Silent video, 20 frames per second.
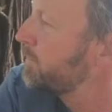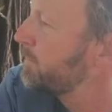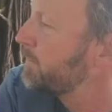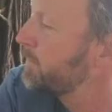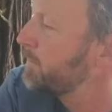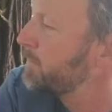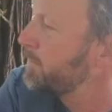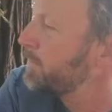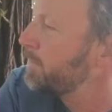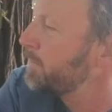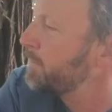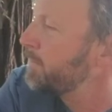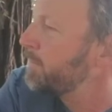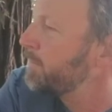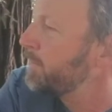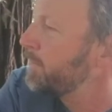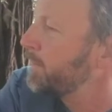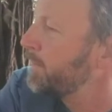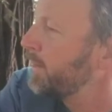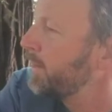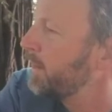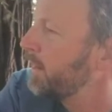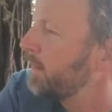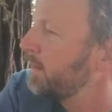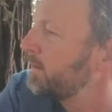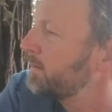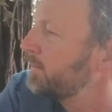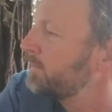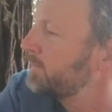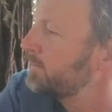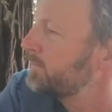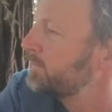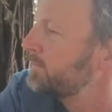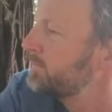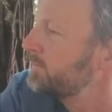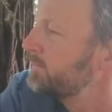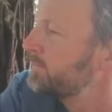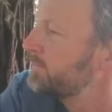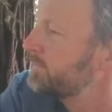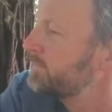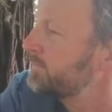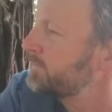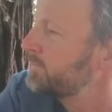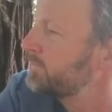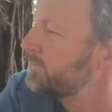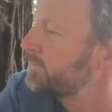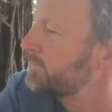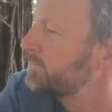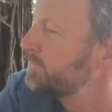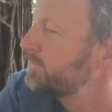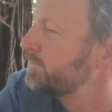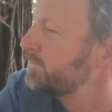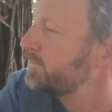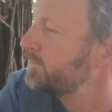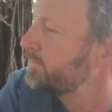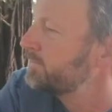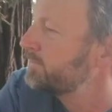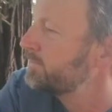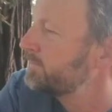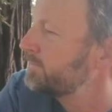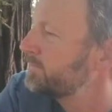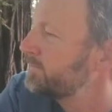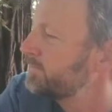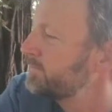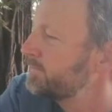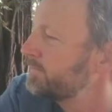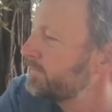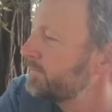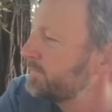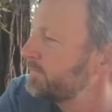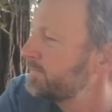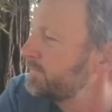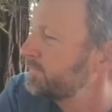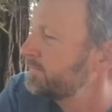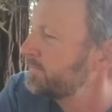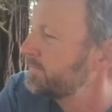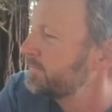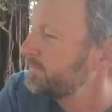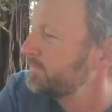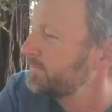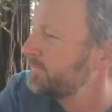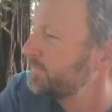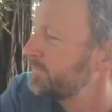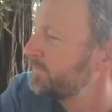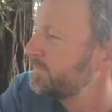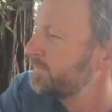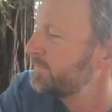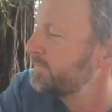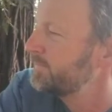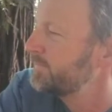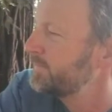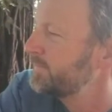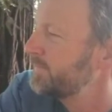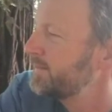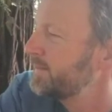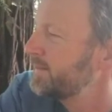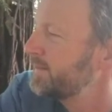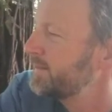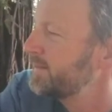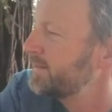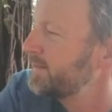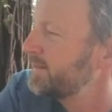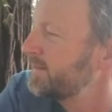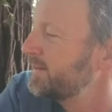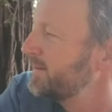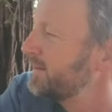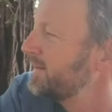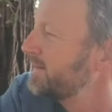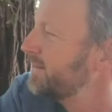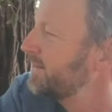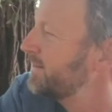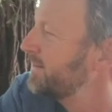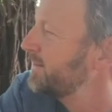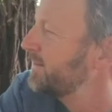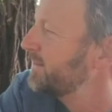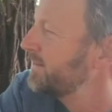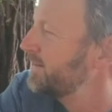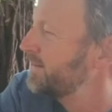The person shown says nothing.